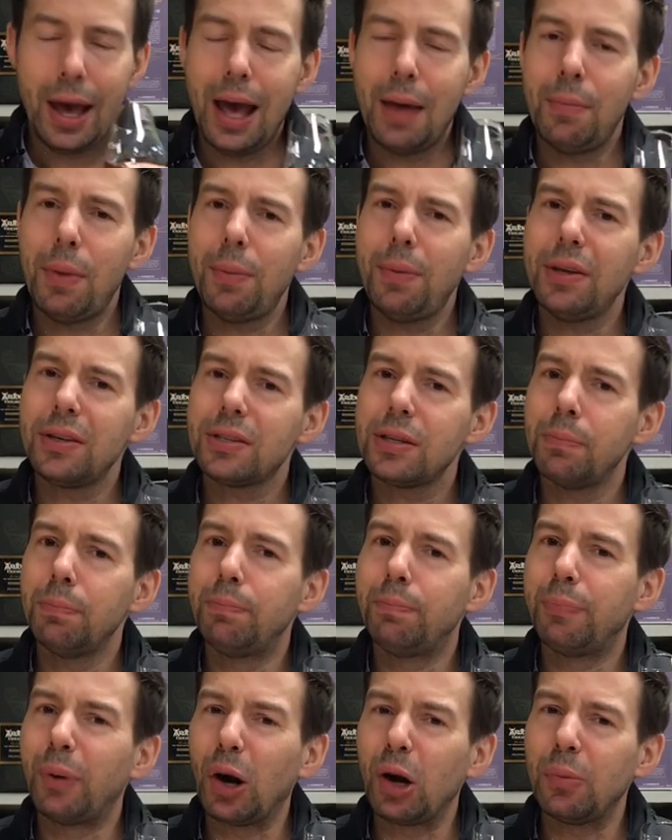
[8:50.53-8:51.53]
And maybe
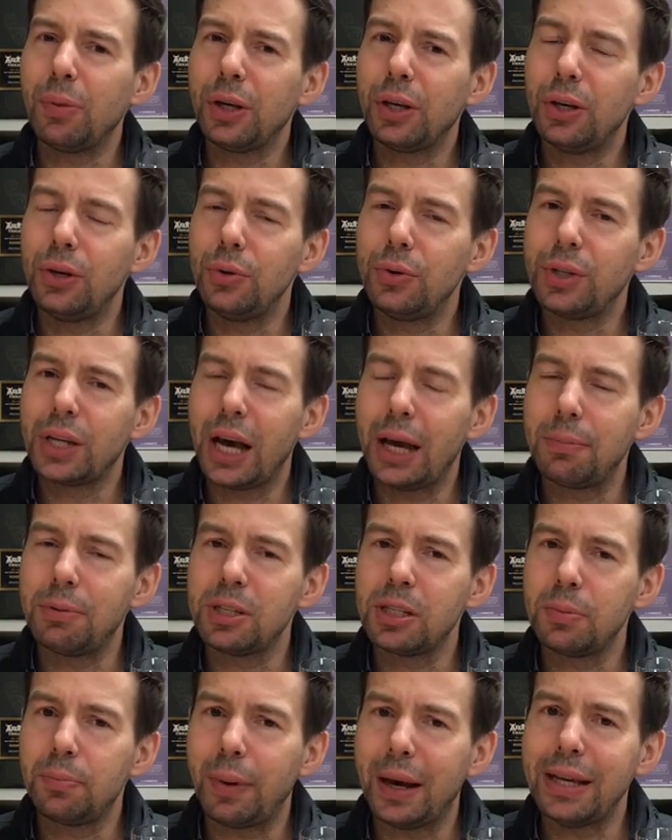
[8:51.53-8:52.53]
some barbecue-type
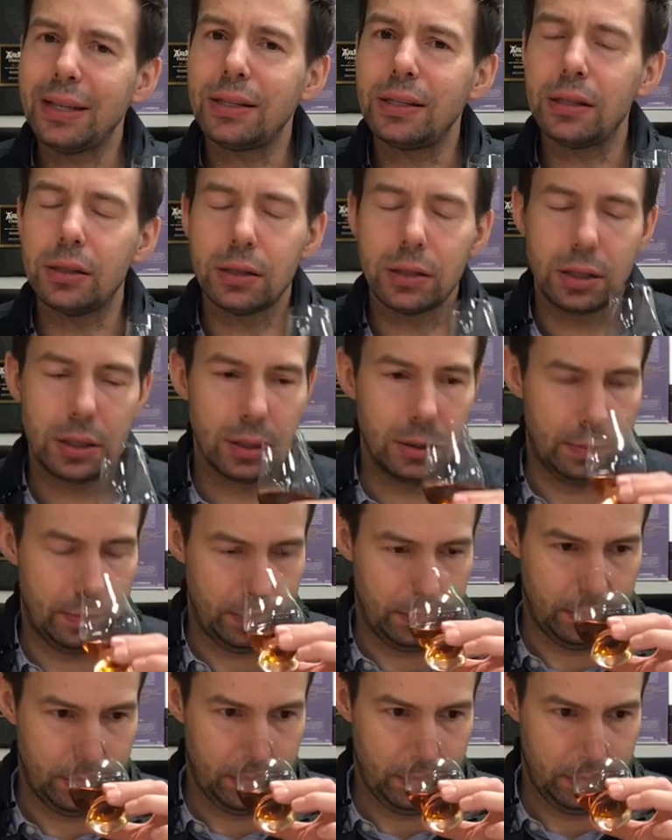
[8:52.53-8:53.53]
spices.
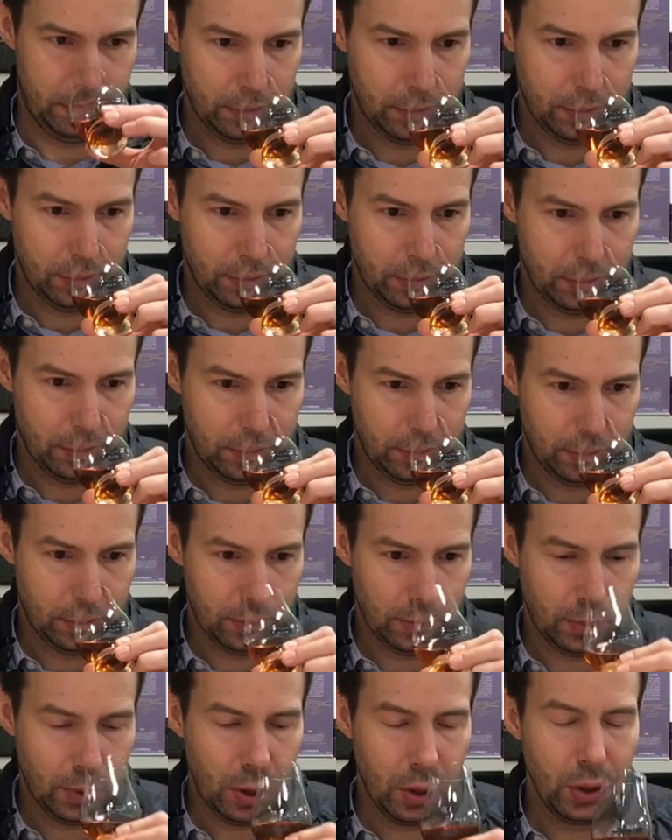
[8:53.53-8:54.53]

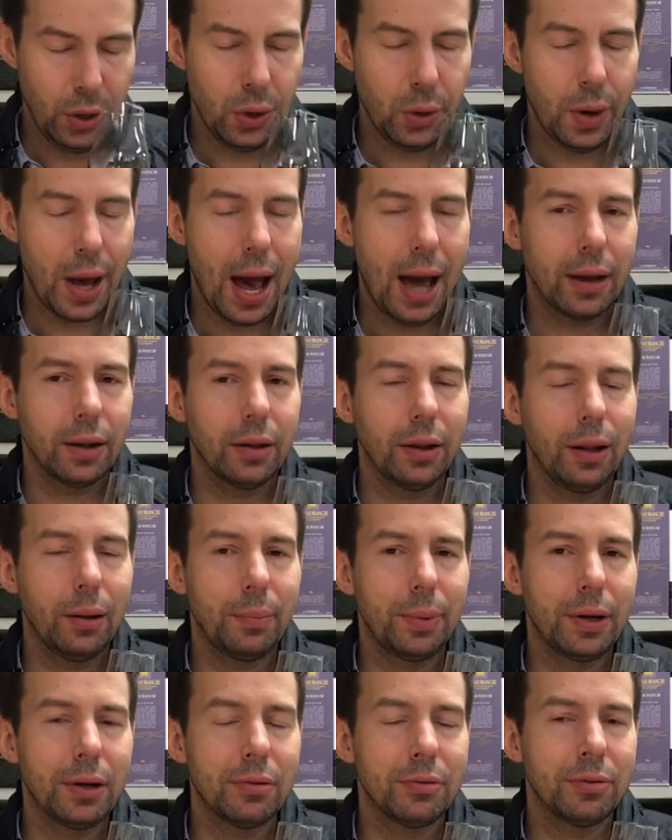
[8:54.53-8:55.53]
You know, add a little
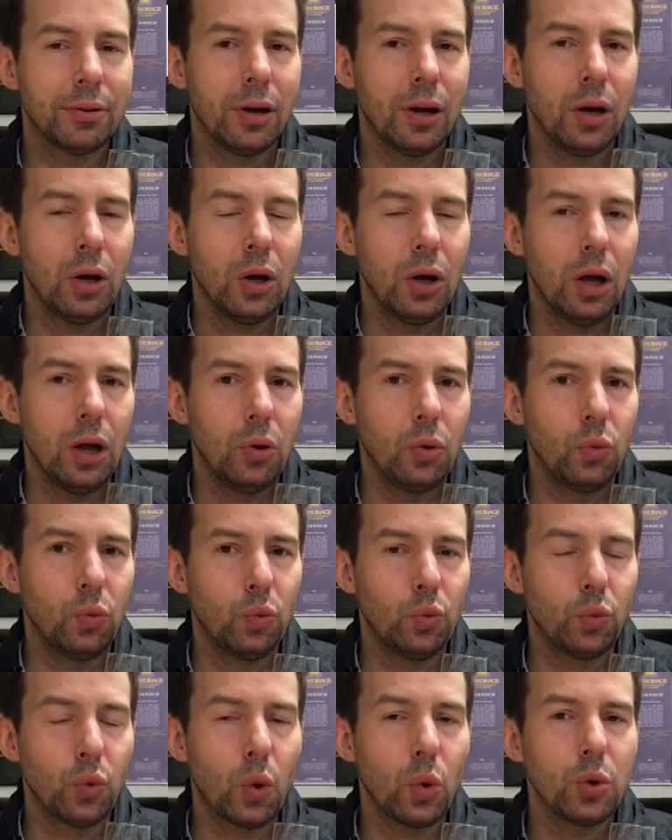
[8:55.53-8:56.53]
bit of
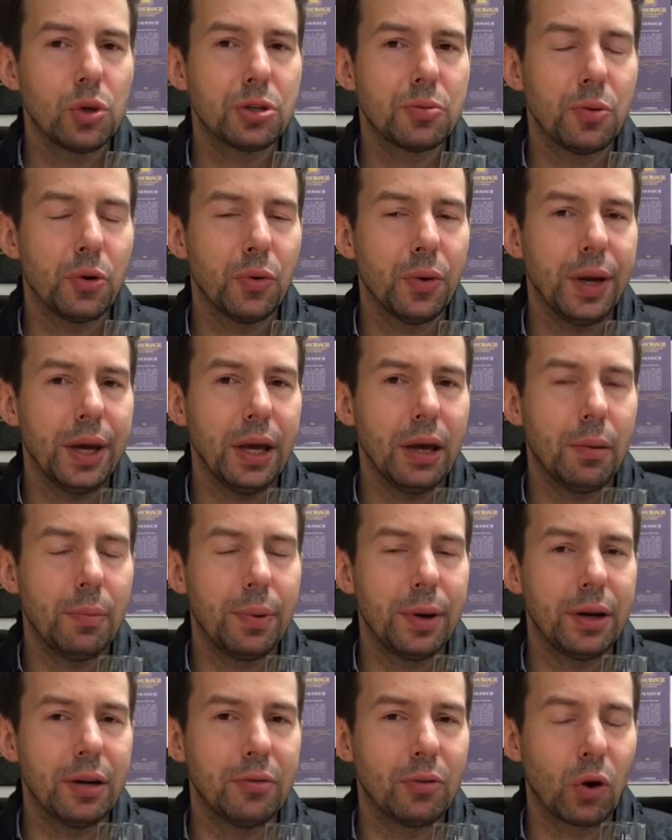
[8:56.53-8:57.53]
rosemary, a
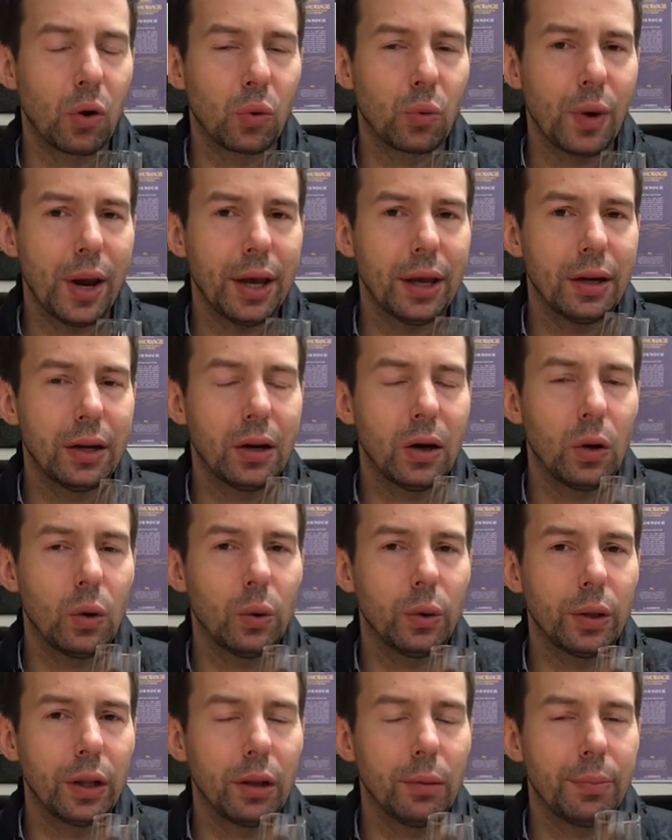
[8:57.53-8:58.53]
bit of oregano,
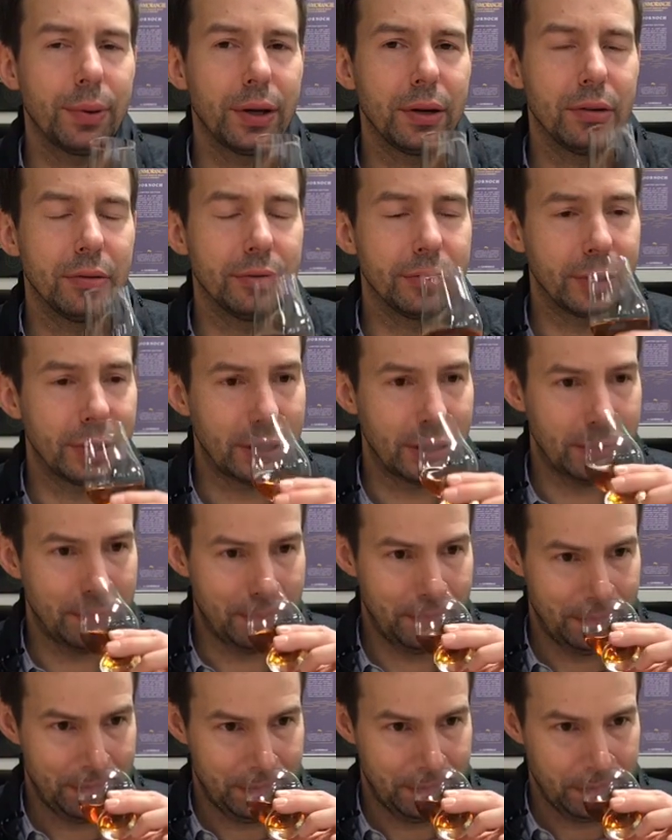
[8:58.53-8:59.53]
a little bit
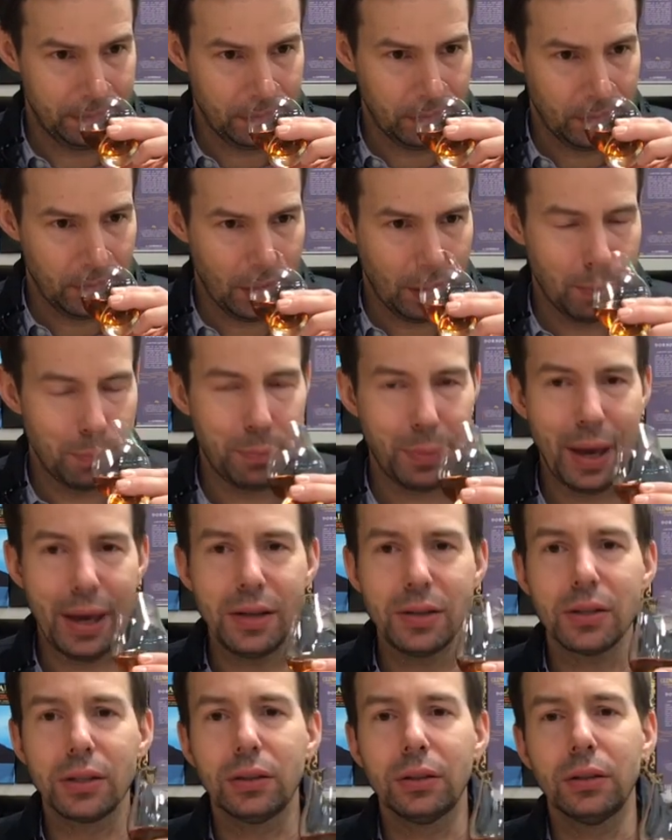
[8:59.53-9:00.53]
of
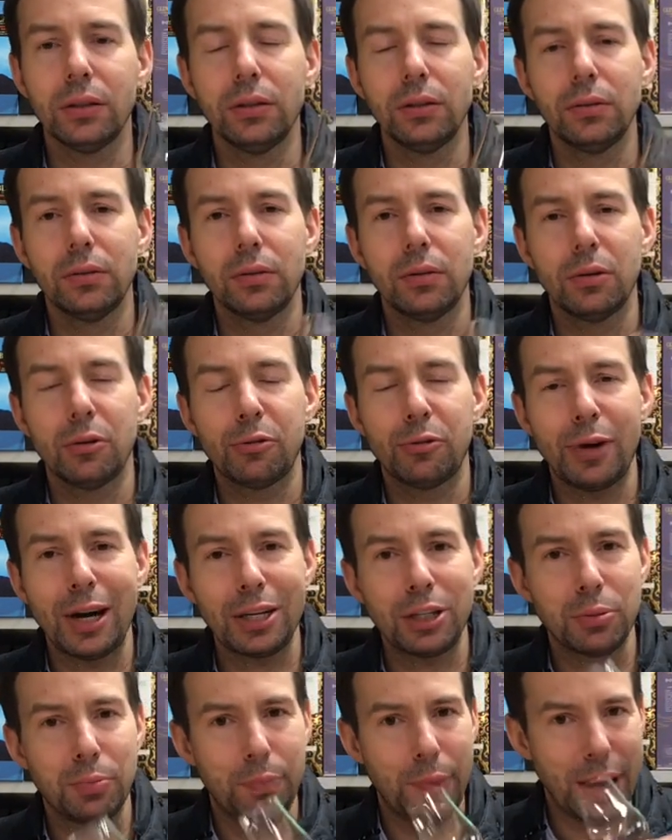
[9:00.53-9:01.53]
basil,
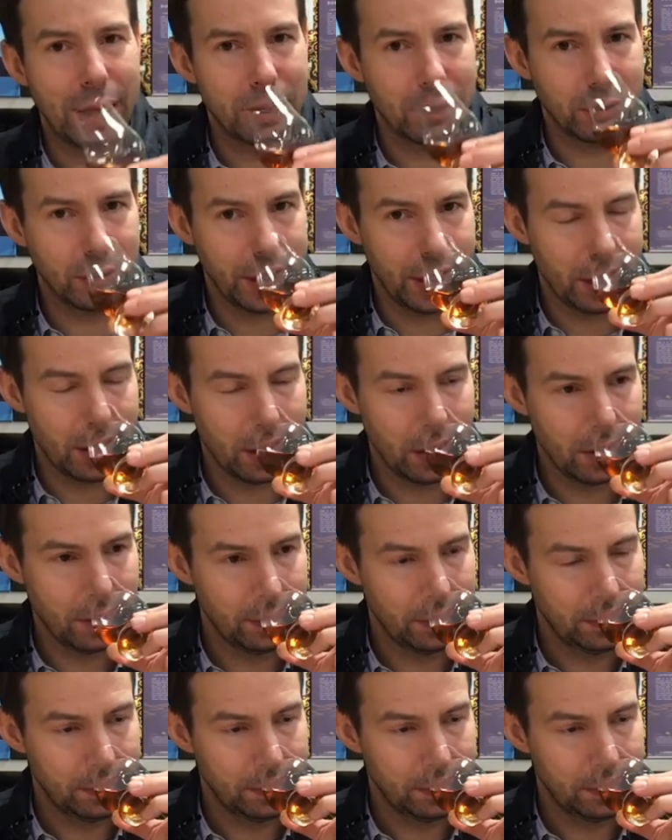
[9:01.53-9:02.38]
fresh basil here.